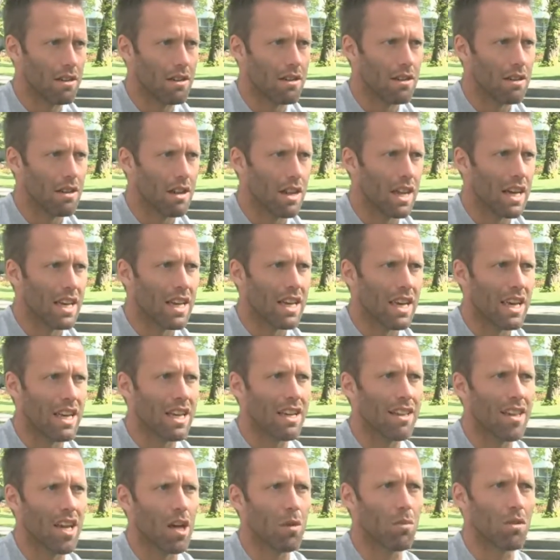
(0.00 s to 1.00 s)
like
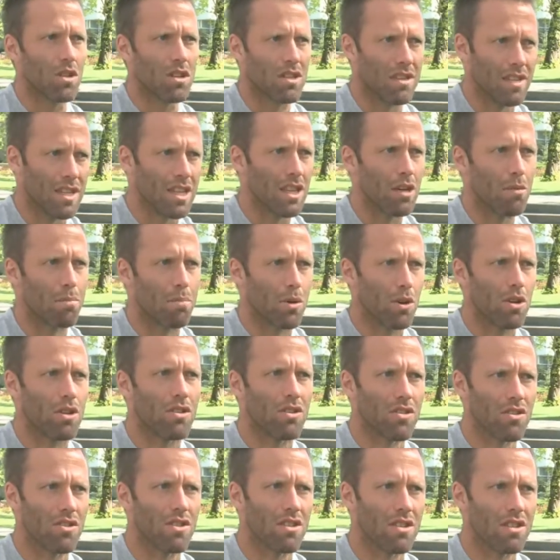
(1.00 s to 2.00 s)
anytime when you see a
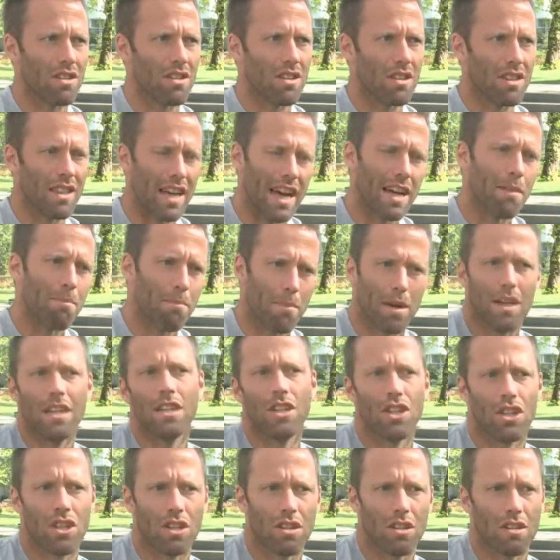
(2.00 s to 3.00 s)
person that
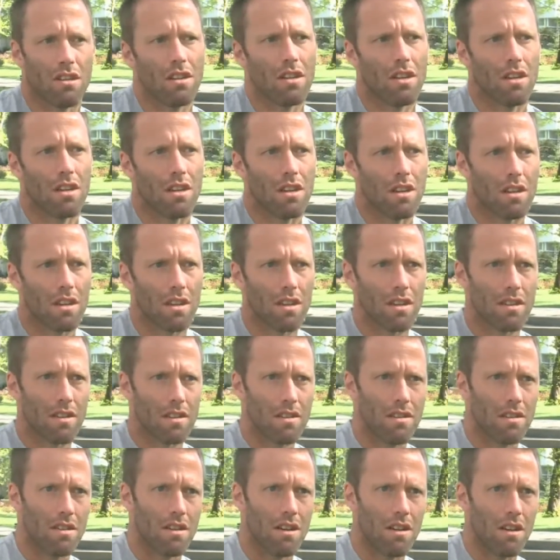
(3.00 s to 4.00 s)
much,
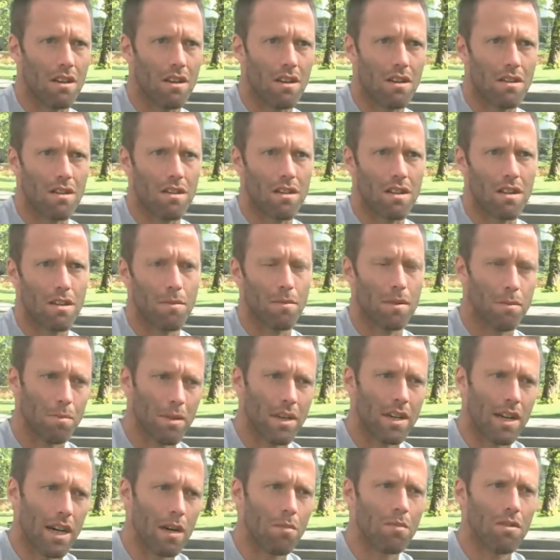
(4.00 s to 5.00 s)
it's uh, it, it,
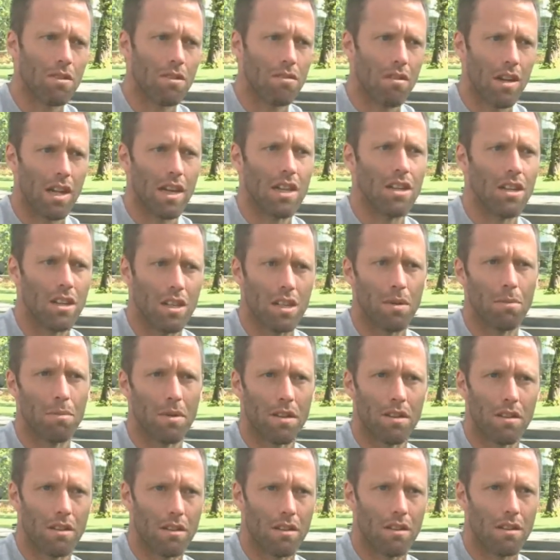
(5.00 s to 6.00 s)
becomes a relationship
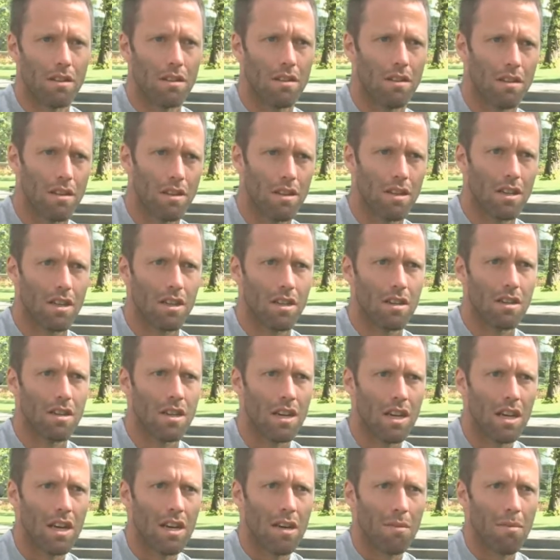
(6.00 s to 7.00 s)
and uh, and
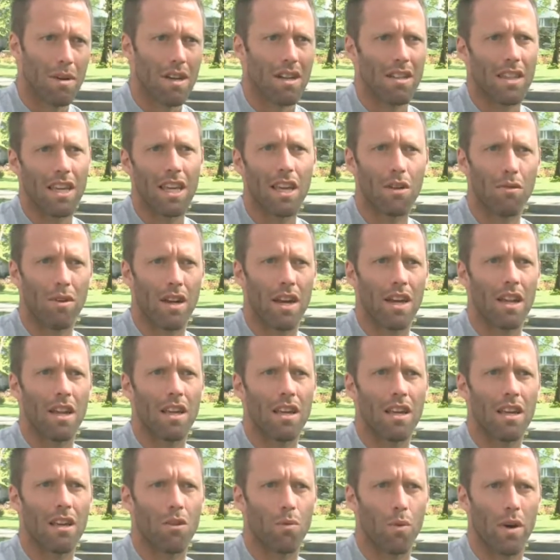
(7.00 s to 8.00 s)
but I think we're
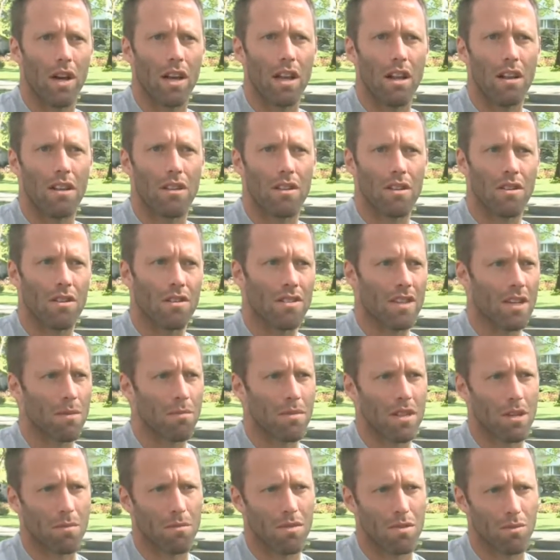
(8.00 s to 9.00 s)
handling it well you know
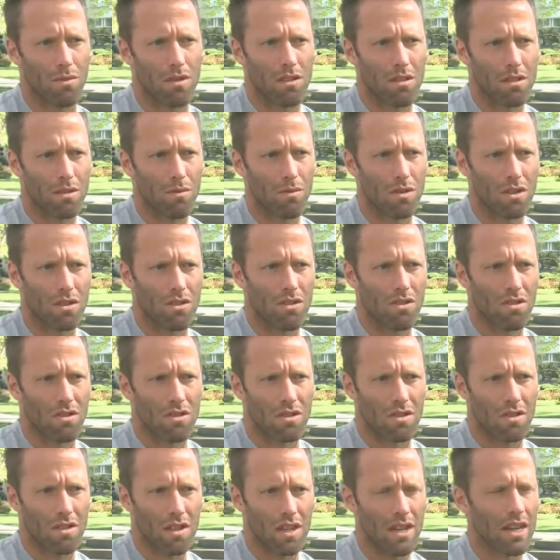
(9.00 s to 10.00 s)
sometimes we, we
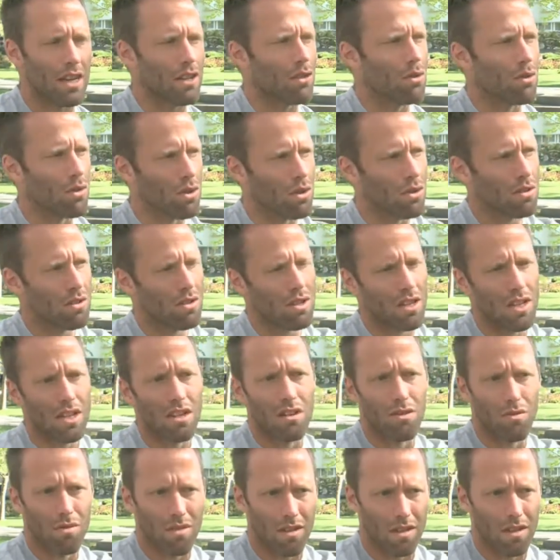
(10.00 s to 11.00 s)
just say oh, you go to
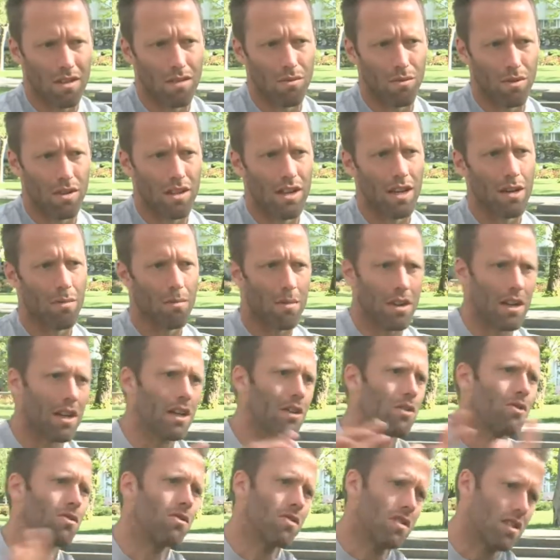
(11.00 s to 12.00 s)
dinner with the, uh, with them and I
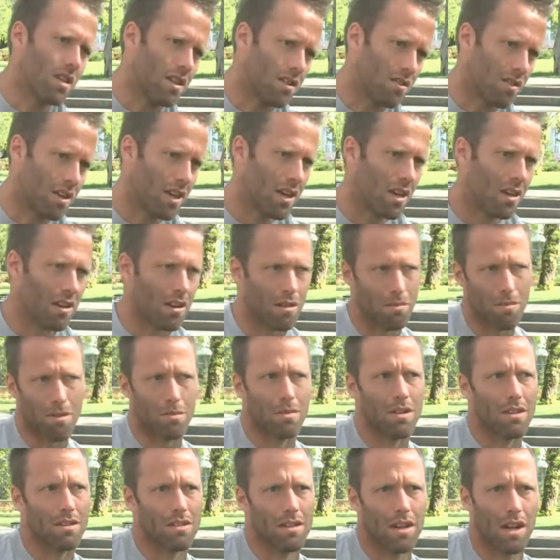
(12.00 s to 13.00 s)
go to dinner here I mean
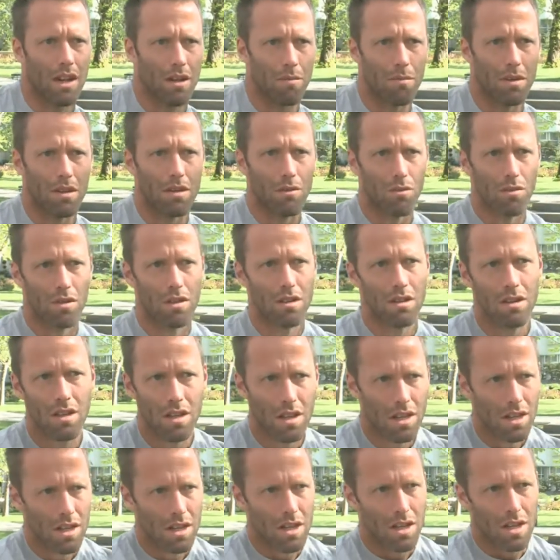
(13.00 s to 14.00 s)
but still I mean we
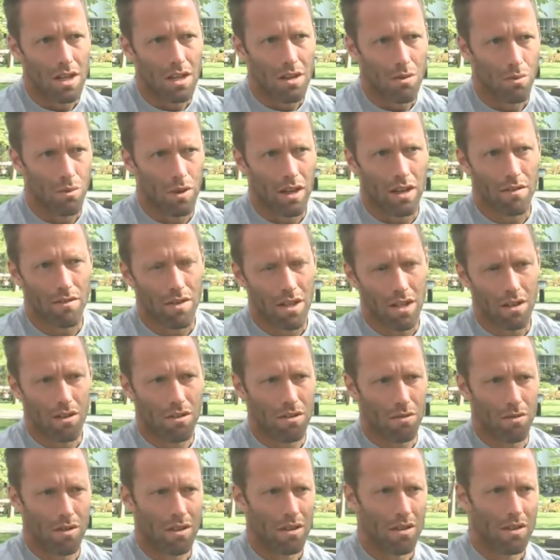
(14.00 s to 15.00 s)
we have
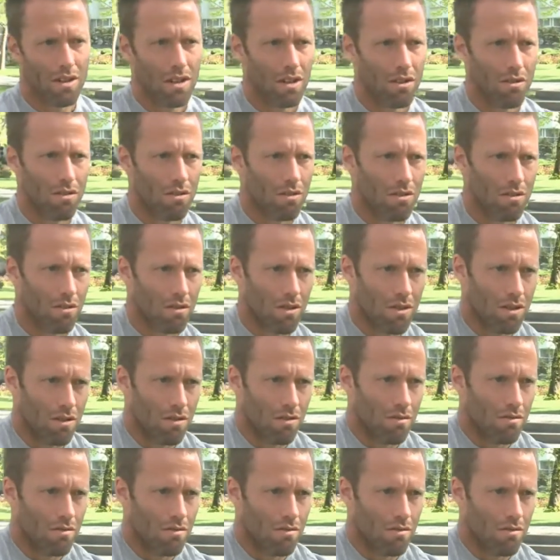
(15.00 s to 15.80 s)
dinner with each other you know